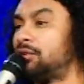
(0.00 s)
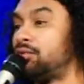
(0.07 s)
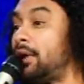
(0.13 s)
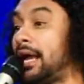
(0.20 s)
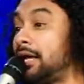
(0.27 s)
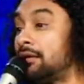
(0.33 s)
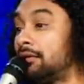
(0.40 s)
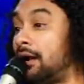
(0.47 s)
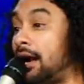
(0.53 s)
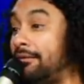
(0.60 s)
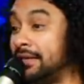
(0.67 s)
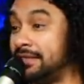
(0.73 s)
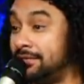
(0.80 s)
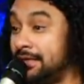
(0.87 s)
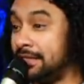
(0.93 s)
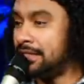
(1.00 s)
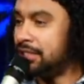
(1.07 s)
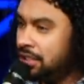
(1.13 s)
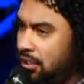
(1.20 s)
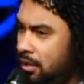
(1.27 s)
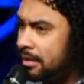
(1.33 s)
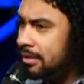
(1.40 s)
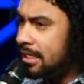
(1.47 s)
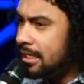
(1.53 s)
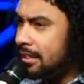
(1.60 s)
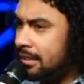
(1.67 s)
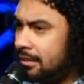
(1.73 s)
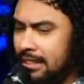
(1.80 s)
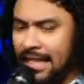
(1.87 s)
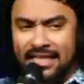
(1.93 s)
just a regular office visit. You go in
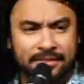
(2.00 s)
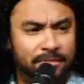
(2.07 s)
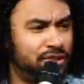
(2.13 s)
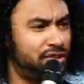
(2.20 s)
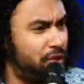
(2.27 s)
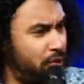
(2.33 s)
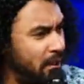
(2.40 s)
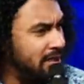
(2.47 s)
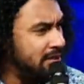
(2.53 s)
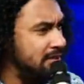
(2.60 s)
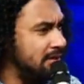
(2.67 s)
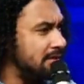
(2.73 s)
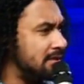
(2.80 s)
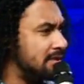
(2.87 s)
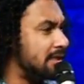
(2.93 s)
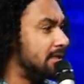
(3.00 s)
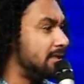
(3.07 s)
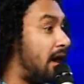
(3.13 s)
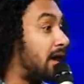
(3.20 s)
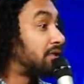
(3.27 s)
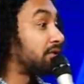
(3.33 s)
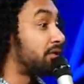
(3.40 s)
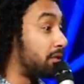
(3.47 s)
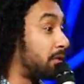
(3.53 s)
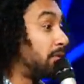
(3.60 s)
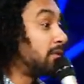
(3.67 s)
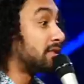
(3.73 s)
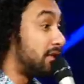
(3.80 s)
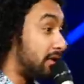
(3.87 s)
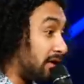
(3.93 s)
there, they ask you a bunch of questions, and the doctor
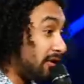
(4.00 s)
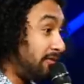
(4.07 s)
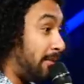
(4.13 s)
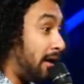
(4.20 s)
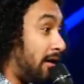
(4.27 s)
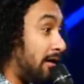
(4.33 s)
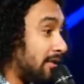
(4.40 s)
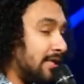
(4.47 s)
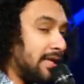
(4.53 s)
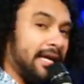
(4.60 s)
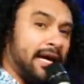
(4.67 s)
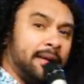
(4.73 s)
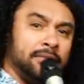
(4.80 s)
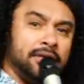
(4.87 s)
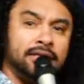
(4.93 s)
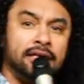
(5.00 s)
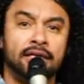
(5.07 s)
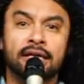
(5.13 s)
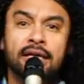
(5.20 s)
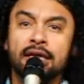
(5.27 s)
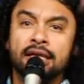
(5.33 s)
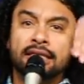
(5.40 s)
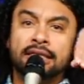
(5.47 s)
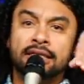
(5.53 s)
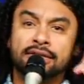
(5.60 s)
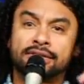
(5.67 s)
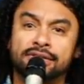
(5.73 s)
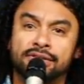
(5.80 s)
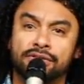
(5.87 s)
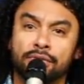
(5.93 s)
throws a curveball. He's like, Yeah, I'm gonna need
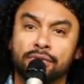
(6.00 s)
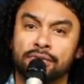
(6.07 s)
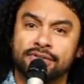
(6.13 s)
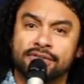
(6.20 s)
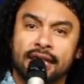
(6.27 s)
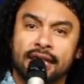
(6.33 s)
a stool